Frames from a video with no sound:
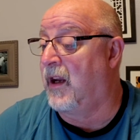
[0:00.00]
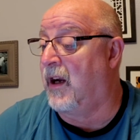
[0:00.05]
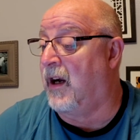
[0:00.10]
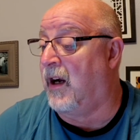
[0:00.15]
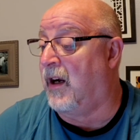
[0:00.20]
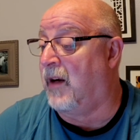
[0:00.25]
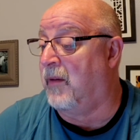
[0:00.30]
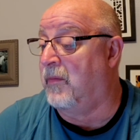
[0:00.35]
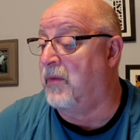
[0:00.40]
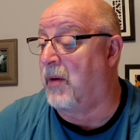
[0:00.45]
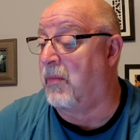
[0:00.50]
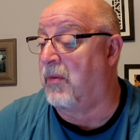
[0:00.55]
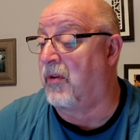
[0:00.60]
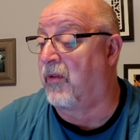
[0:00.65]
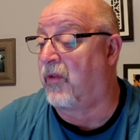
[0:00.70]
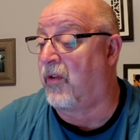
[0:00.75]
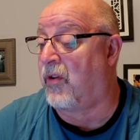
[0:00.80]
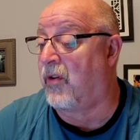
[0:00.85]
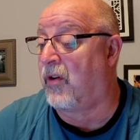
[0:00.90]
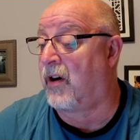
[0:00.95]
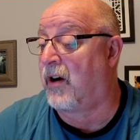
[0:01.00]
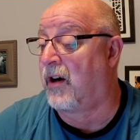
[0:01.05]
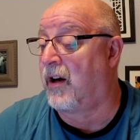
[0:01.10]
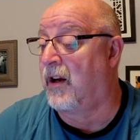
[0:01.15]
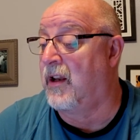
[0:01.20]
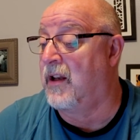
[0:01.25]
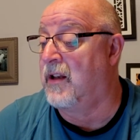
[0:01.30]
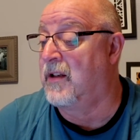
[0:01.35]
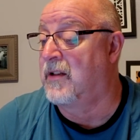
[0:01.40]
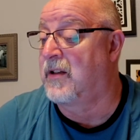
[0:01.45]
Number four
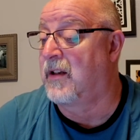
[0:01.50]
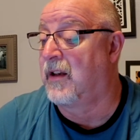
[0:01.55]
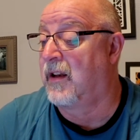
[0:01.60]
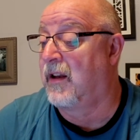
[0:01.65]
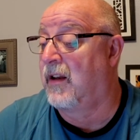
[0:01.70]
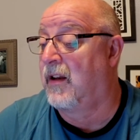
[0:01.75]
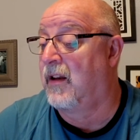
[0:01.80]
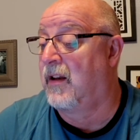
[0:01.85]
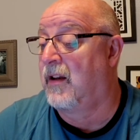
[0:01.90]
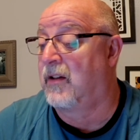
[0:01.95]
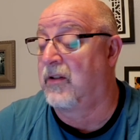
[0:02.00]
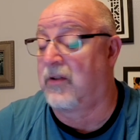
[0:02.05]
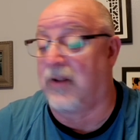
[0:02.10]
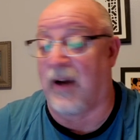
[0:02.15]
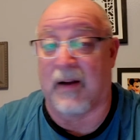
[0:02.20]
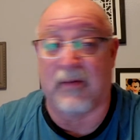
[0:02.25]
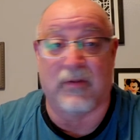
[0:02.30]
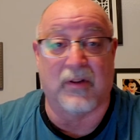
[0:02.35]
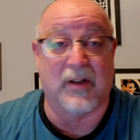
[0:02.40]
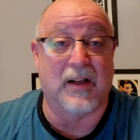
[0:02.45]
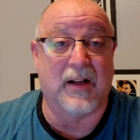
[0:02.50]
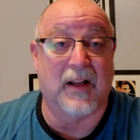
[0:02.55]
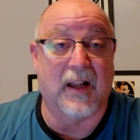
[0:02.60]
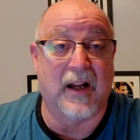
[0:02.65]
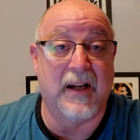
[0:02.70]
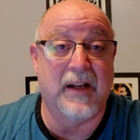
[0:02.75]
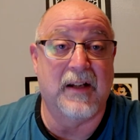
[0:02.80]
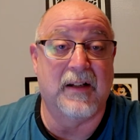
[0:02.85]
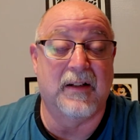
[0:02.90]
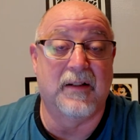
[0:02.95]
is traveling
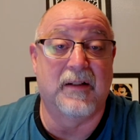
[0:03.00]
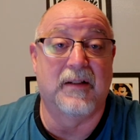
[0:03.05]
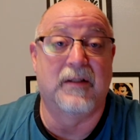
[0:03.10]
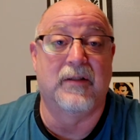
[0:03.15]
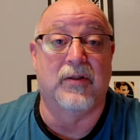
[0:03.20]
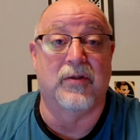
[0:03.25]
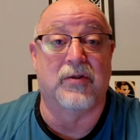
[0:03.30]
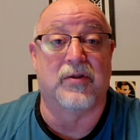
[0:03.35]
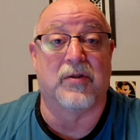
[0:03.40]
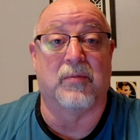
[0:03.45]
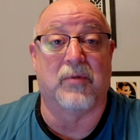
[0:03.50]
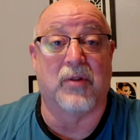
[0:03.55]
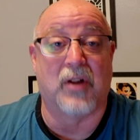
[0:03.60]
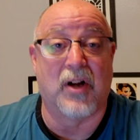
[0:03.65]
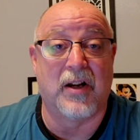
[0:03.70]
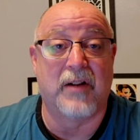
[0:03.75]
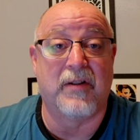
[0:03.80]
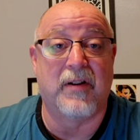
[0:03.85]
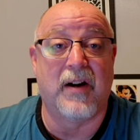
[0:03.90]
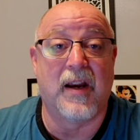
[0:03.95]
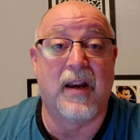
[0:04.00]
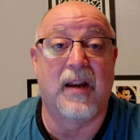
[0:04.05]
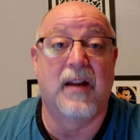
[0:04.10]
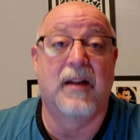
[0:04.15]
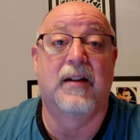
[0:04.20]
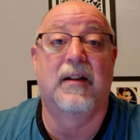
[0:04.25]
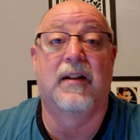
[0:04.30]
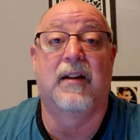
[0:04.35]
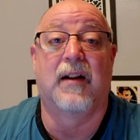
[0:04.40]
light. Do some laundry.